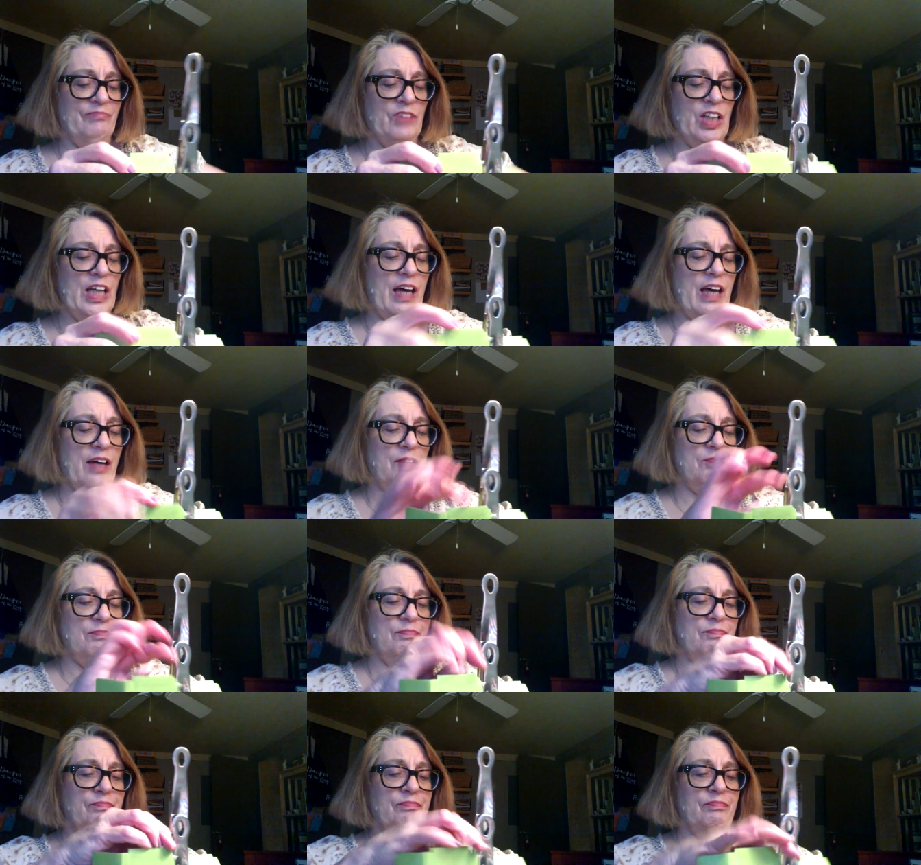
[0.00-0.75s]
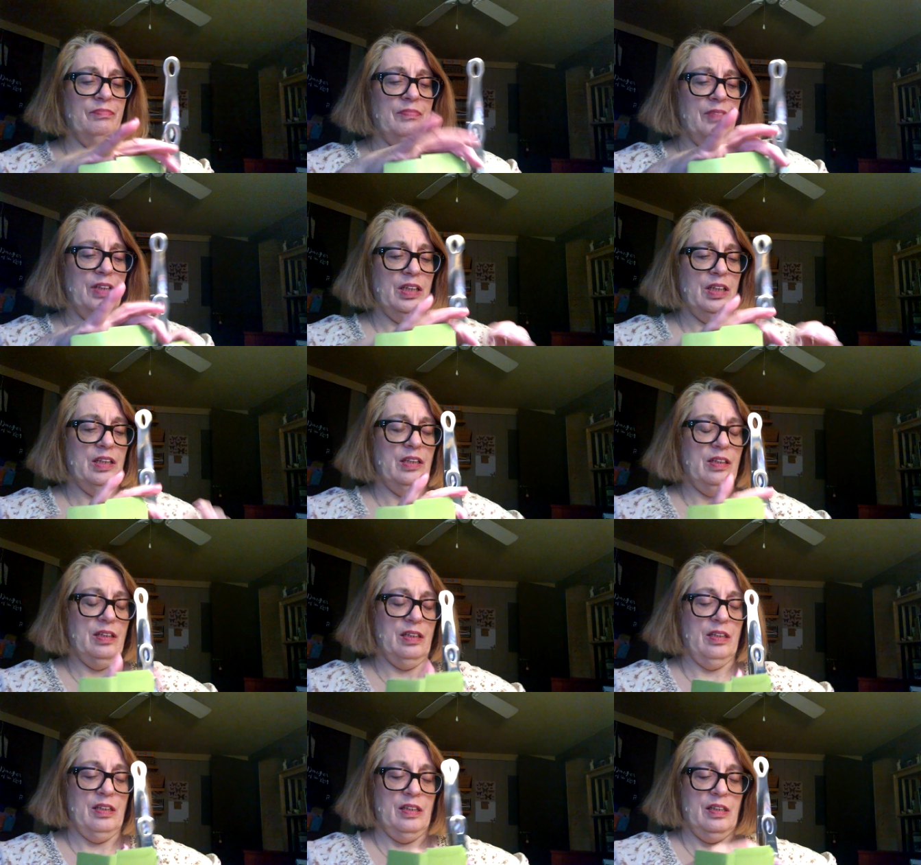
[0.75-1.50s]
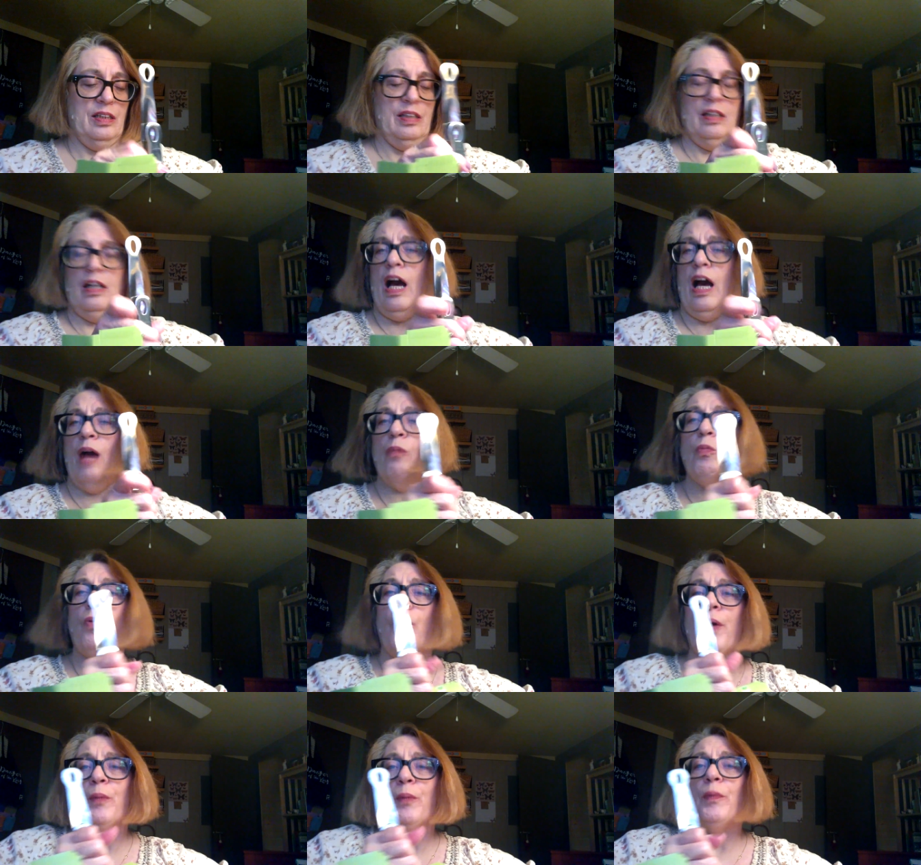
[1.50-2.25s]
yeah. I'm
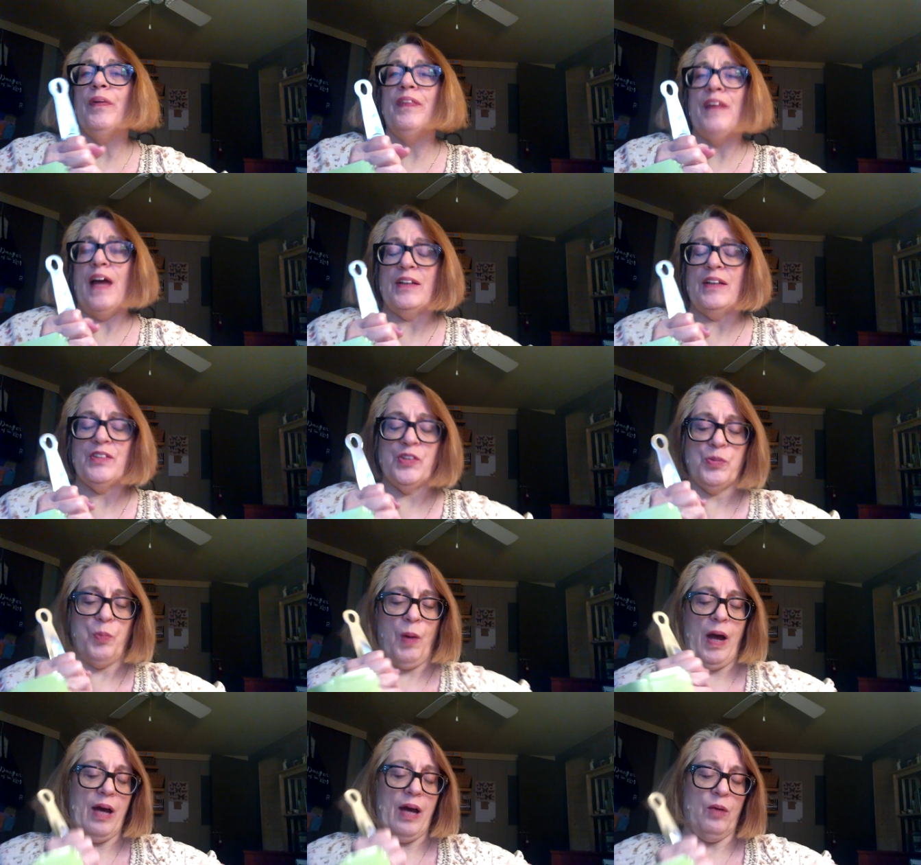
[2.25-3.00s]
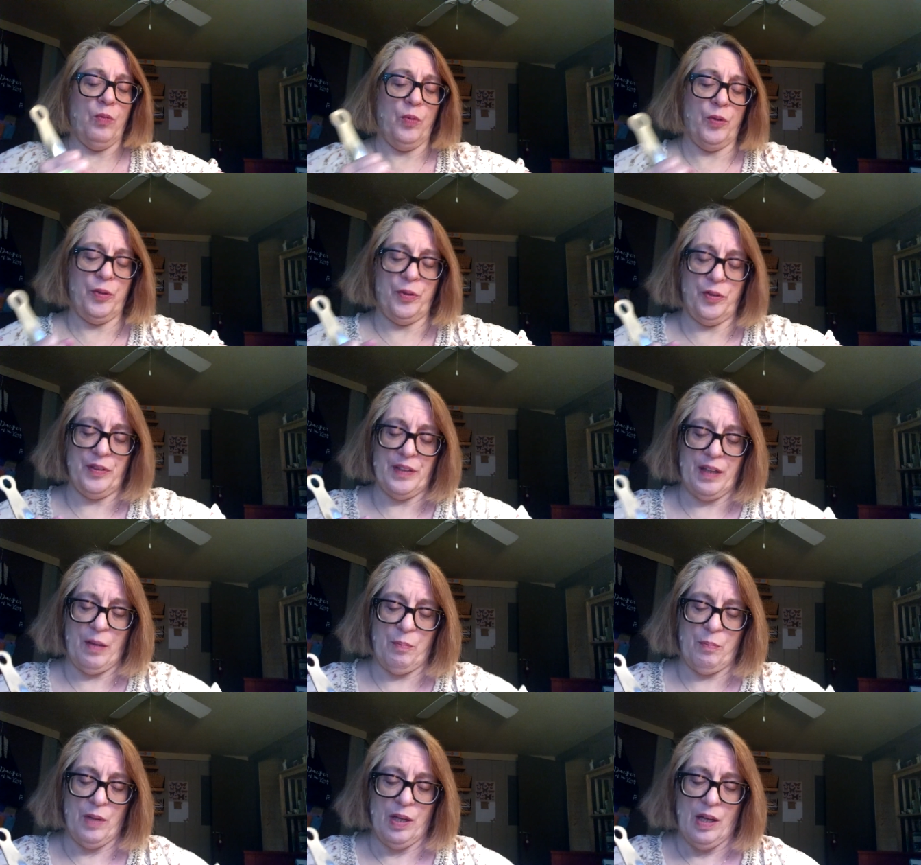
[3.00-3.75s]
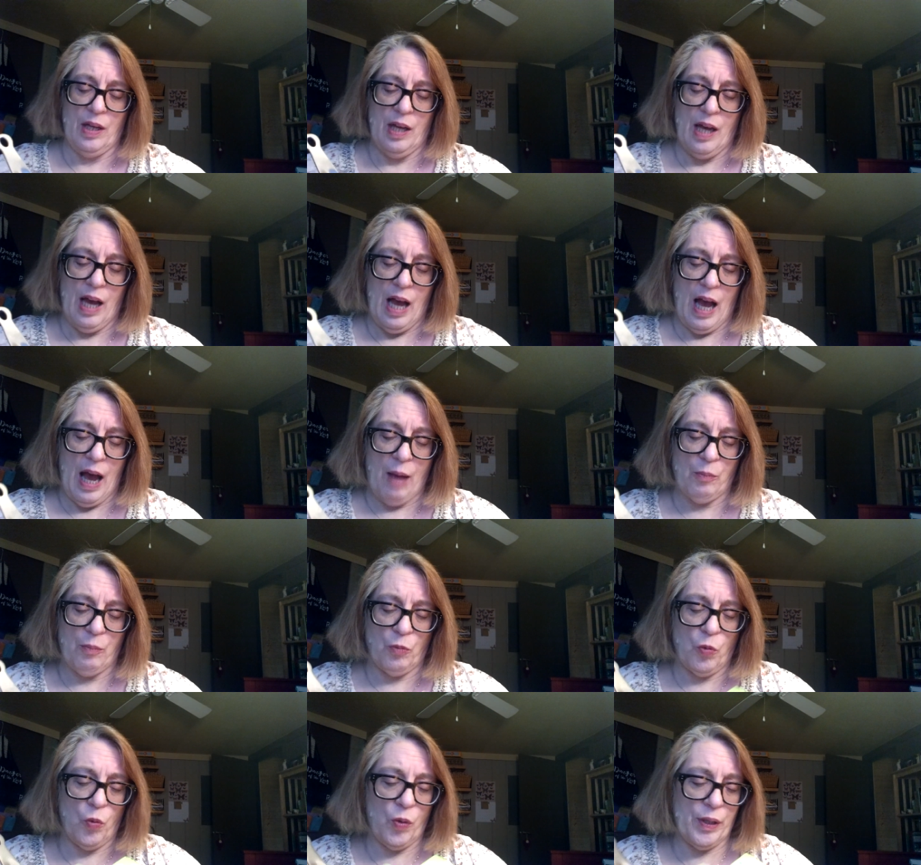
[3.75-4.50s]
going with that's why I ordered them.
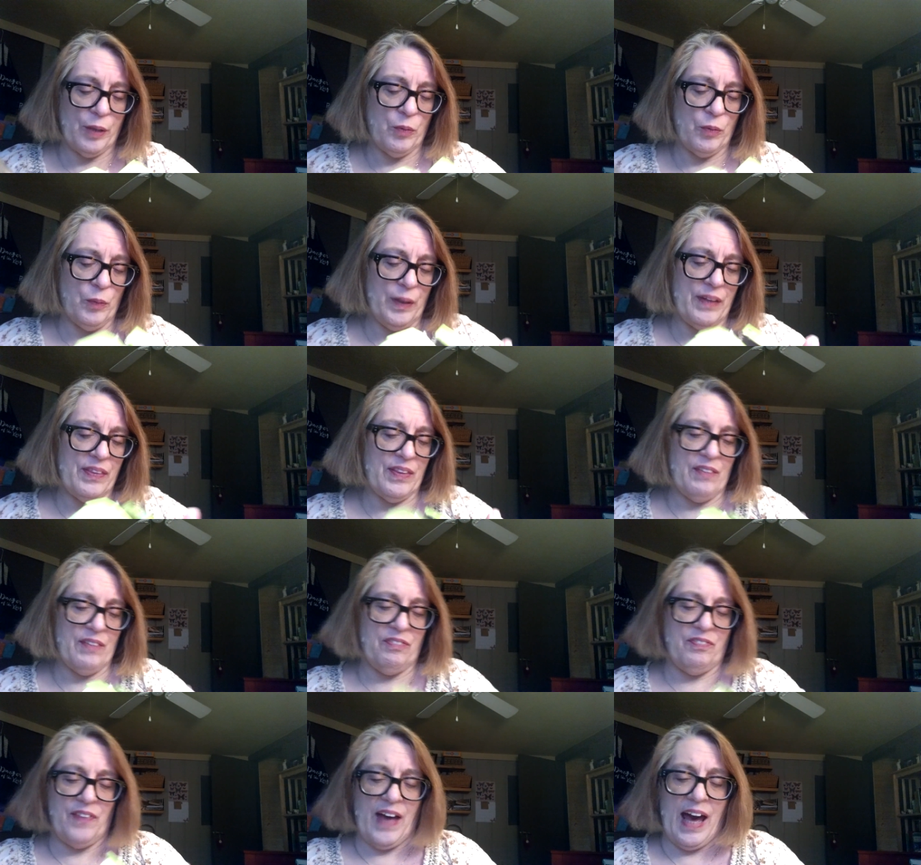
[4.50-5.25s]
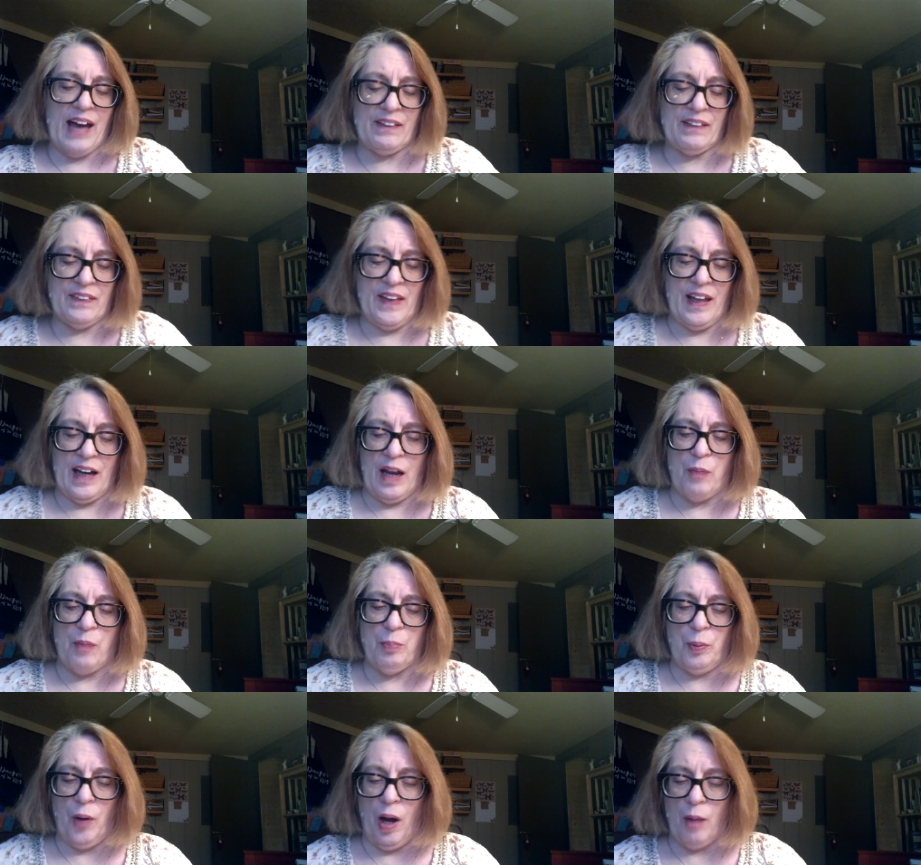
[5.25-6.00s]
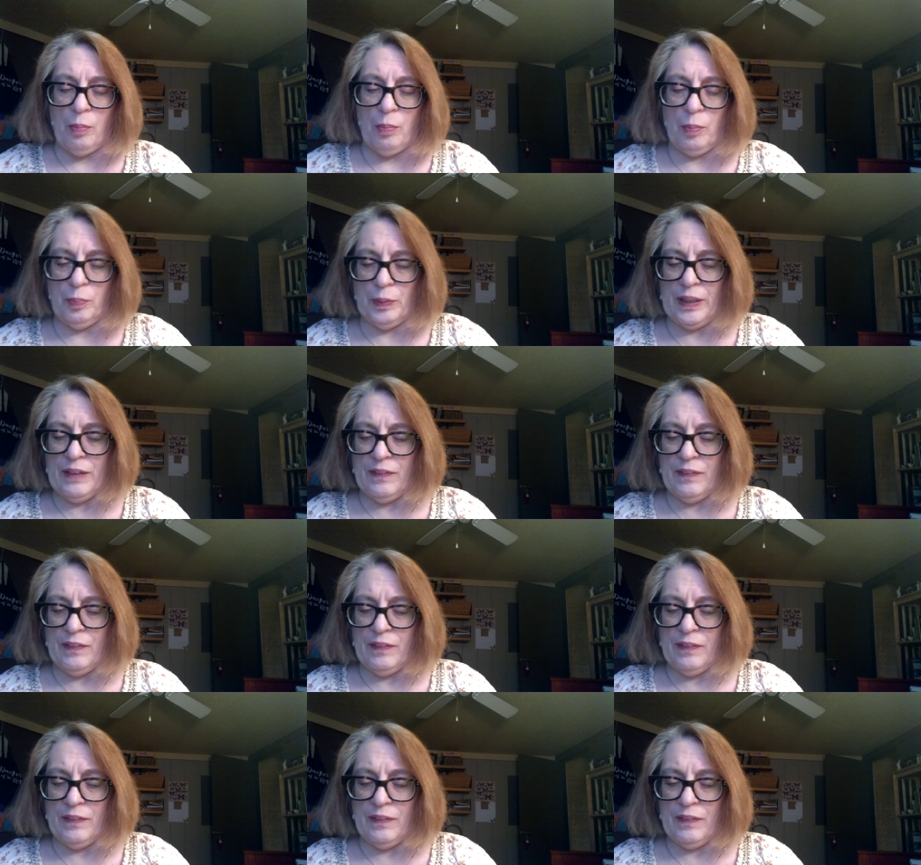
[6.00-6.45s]
I'm going with the fact that I probably